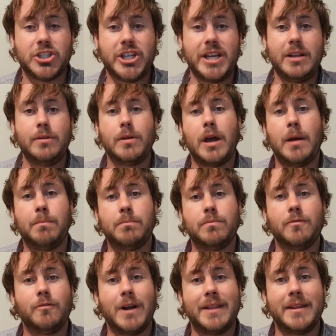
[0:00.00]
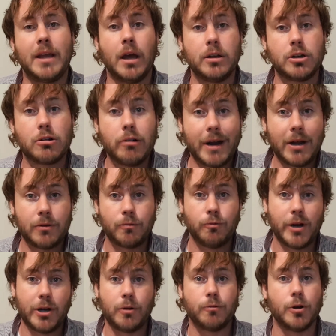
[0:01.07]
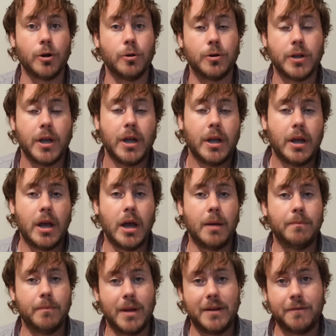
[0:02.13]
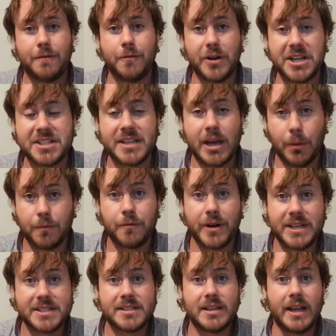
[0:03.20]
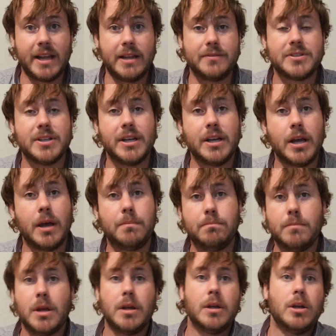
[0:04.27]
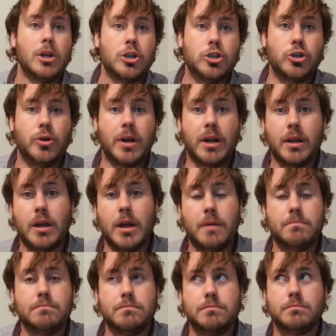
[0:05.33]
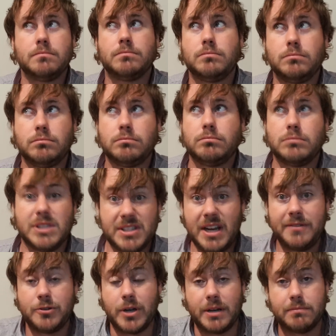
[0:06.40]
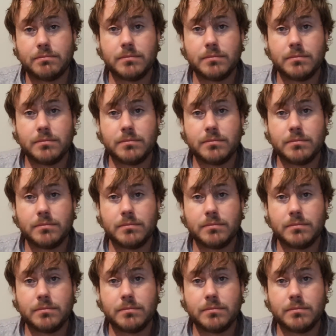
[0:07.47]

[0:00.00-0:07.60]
She ran the Underground Railroad and helped free slaves during the slave trade,